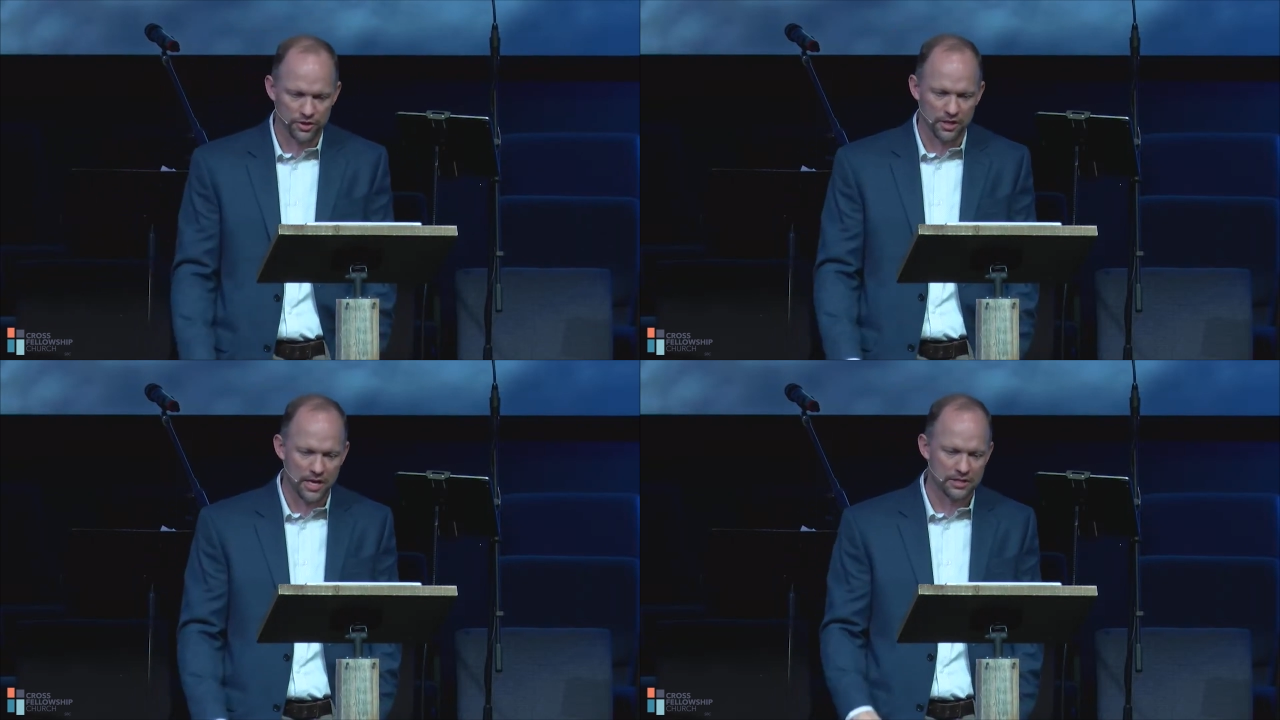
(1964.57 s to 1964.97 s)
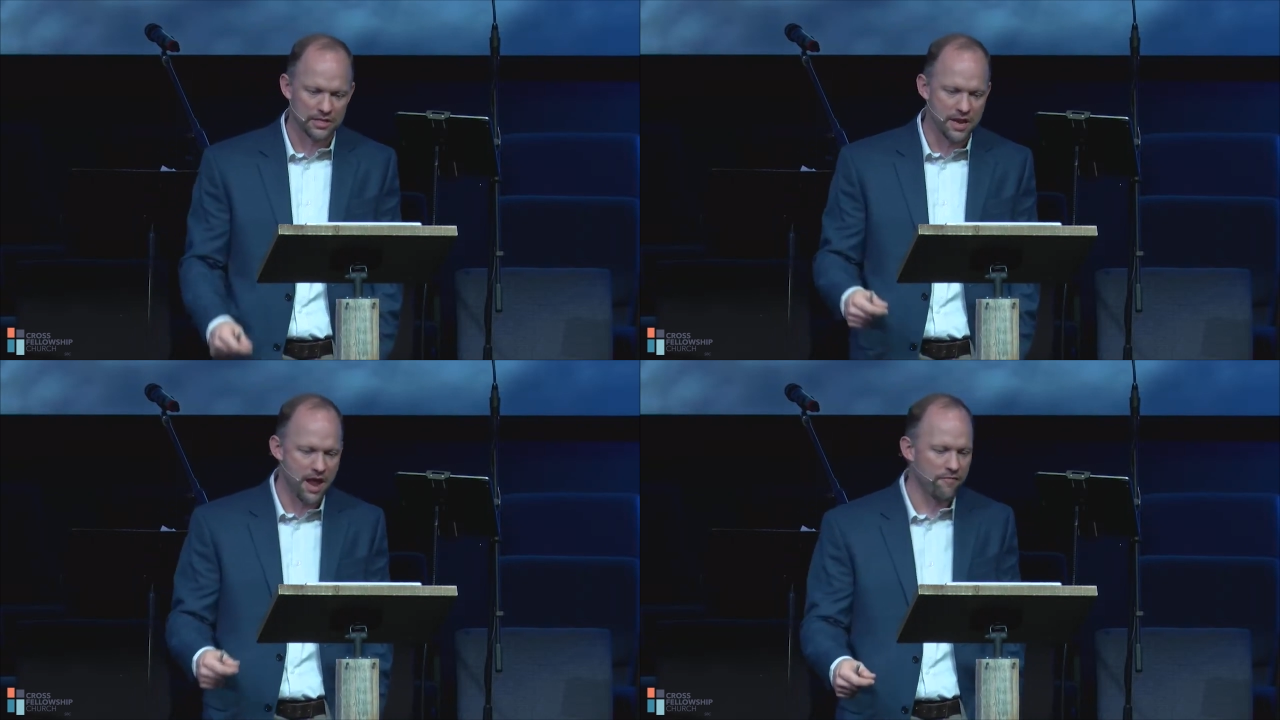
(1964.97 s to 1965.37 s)
Let us
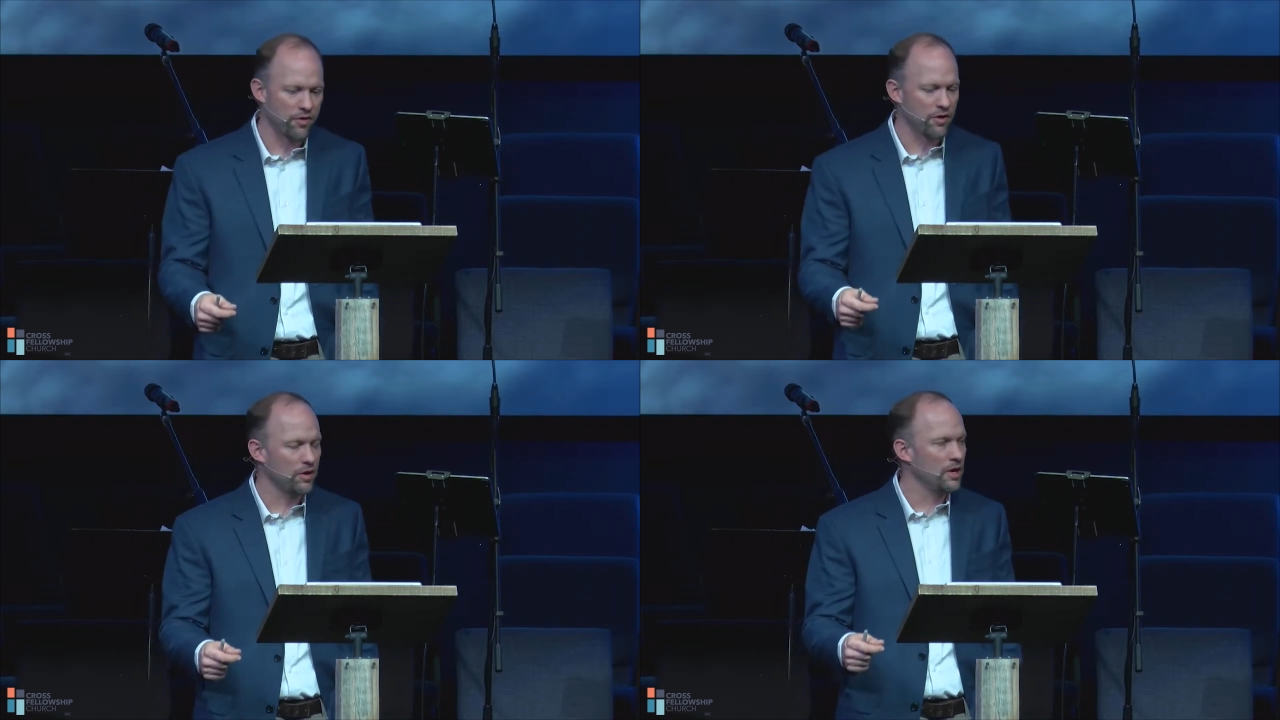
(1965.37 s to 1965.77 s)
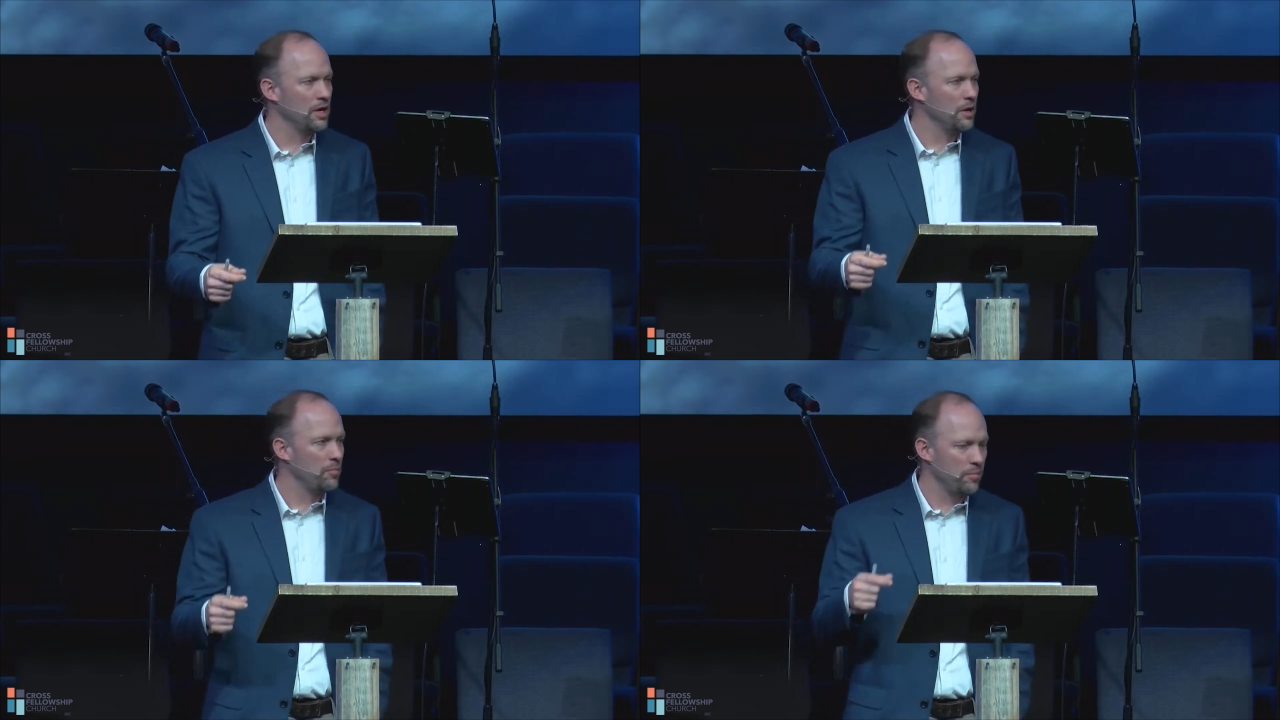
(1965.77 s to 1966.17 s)
never
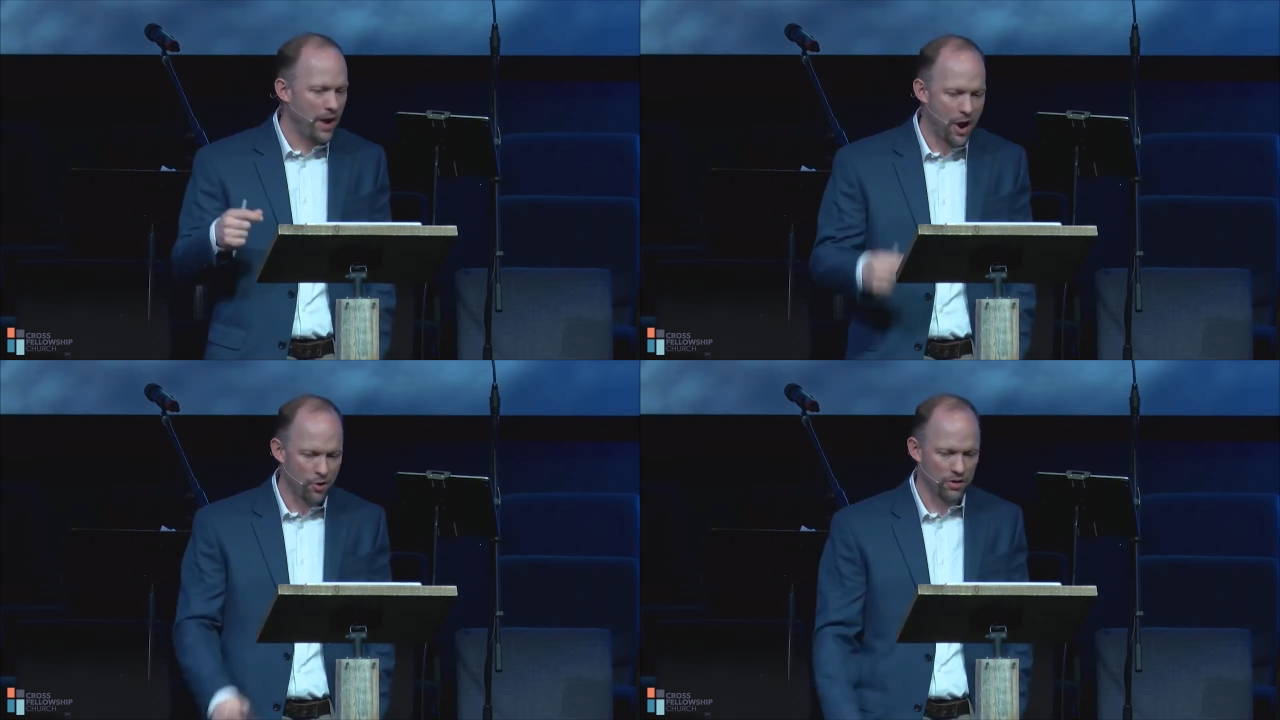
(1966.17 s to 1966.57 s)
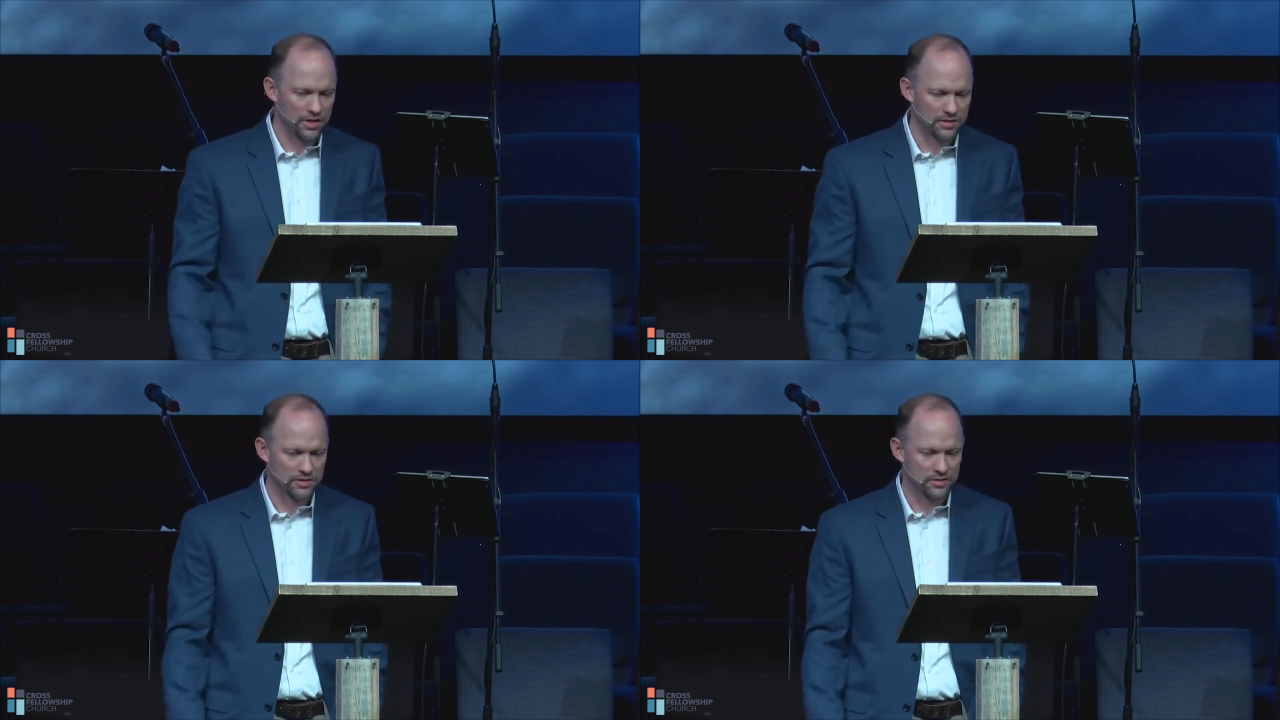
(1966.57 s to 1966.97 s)
be
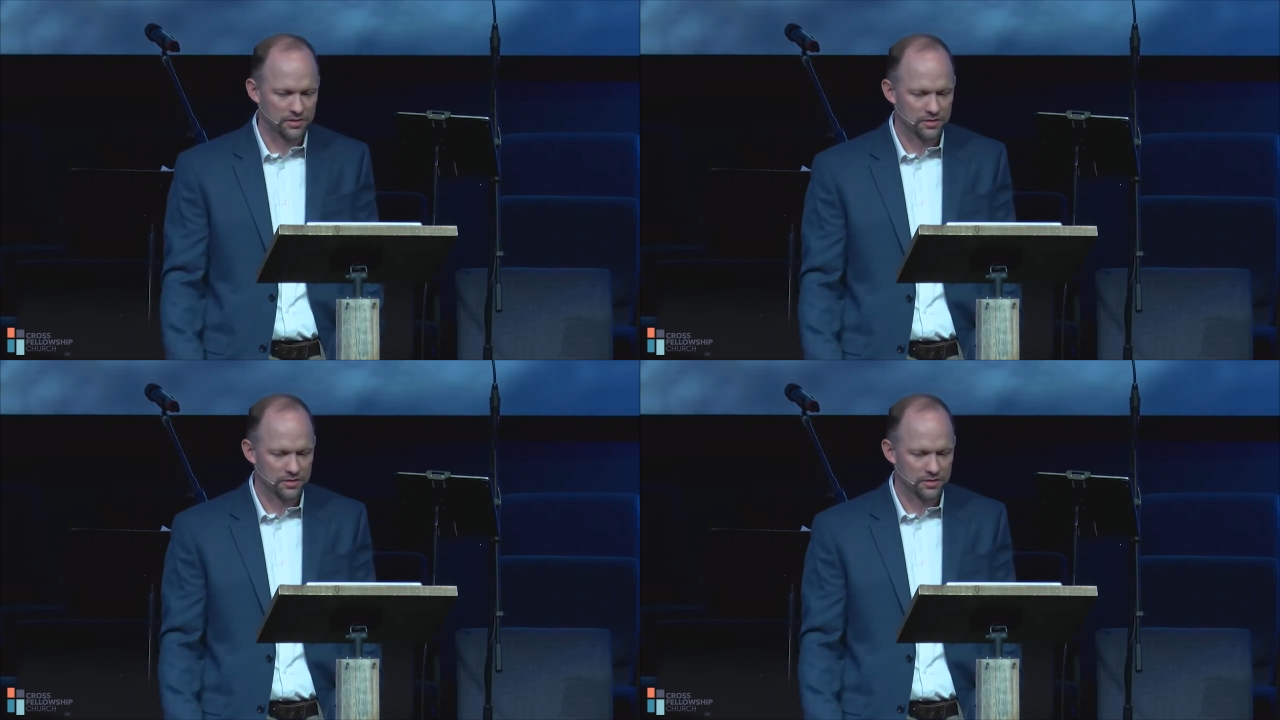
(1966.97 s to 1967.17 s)
powerless.